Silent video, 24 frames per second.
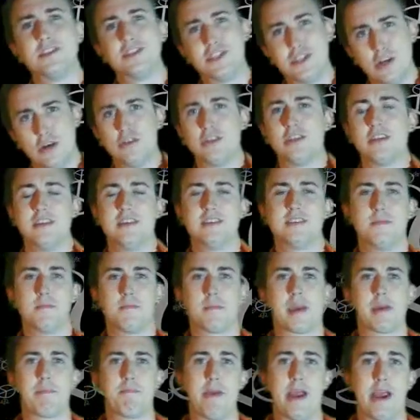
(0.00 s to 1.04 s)
socialism
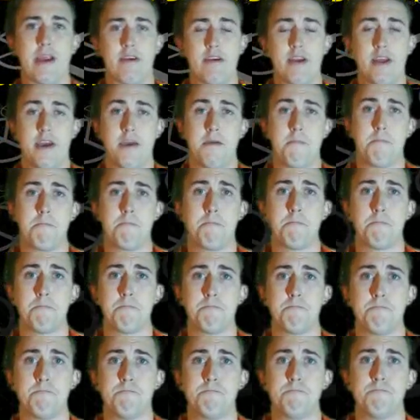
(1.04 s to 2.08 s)
paradigm.
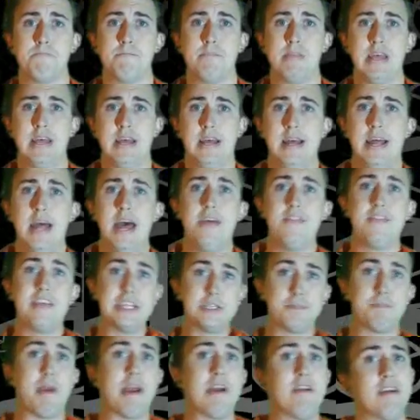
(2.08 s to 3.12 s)
This
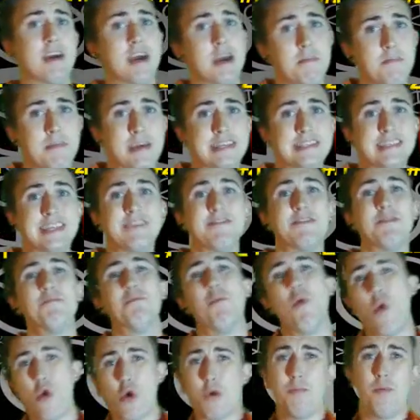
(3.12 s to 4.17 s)
paradigm is even
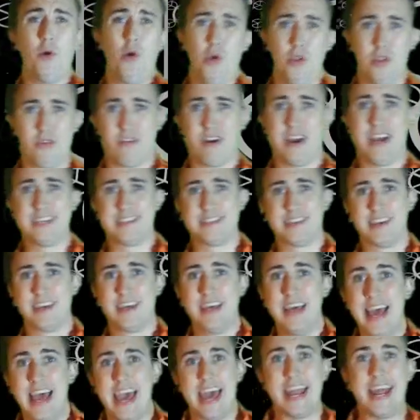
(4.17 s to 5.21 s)
more polarizing,
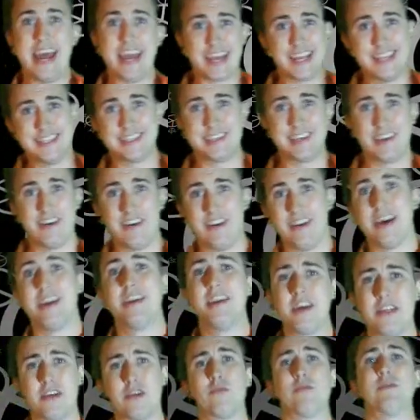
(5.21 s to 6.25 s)
and I considered
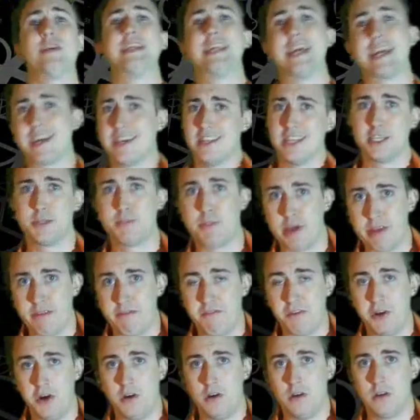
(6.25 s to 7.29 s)
another ridiculous
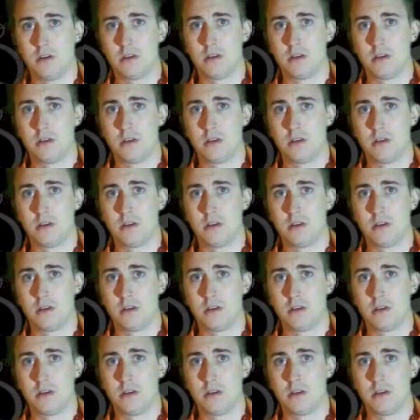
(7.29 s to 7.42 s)
pitfall.